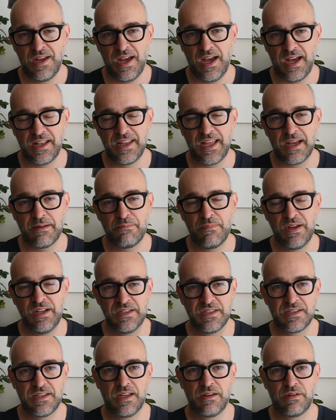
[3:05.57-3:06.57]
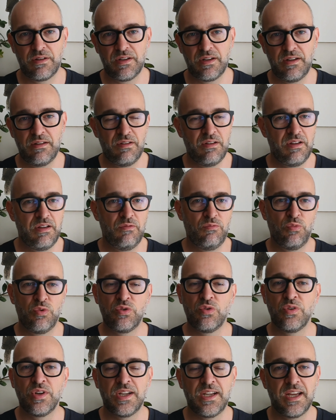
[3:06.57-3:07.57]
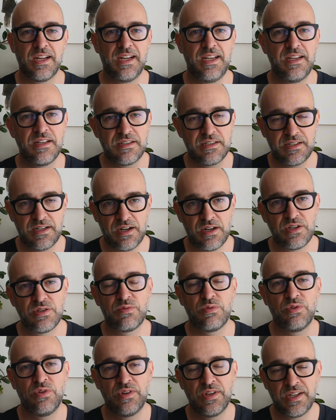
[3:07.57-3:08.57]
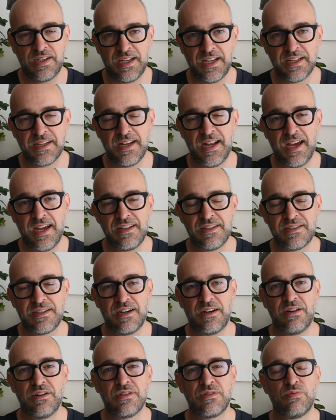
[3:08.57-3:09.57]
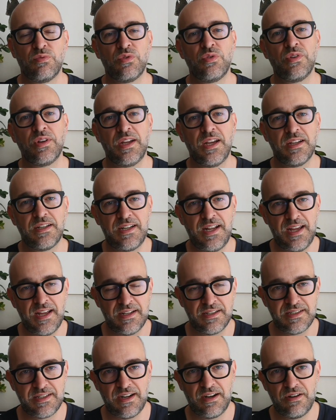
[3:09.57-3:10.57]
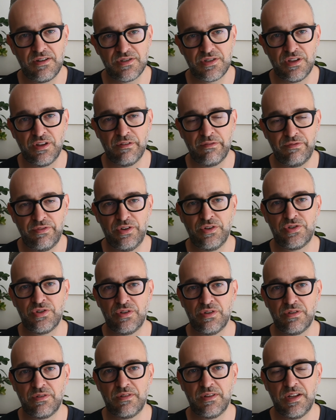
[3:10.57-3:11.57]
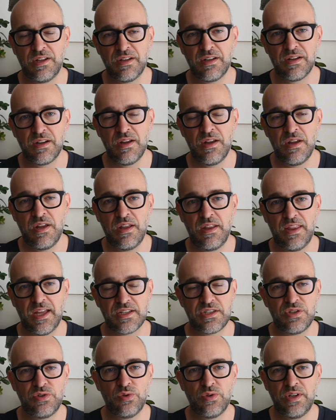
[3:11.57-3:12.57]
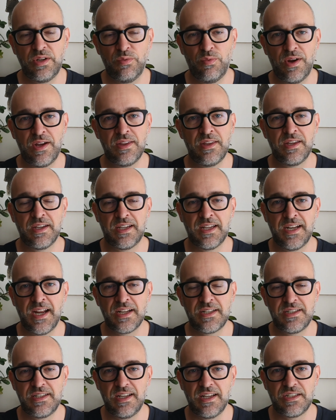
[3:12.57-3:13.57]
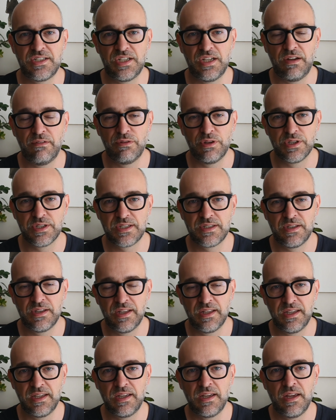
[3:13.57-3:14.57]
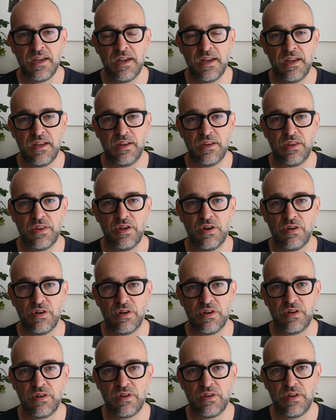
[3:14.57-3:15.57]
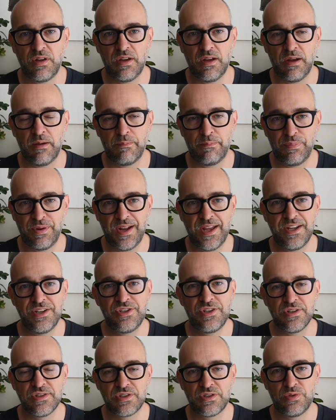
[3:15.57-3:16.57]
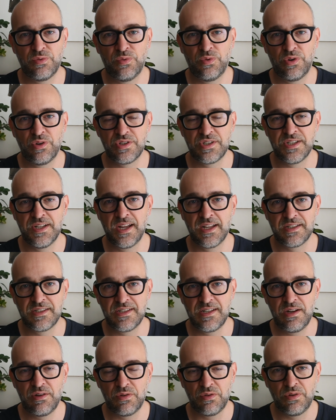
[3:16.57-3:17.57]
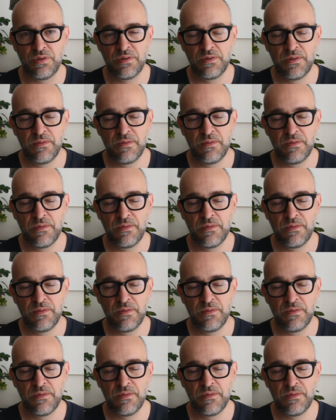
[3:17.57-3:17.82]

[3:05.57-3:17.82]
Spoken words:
And that means that we're going to get 8 stars, we're going to get 9 stars, we're going to get 10 stars in the future. And that's the only way they can actually achieve this, their pledges towards net zero.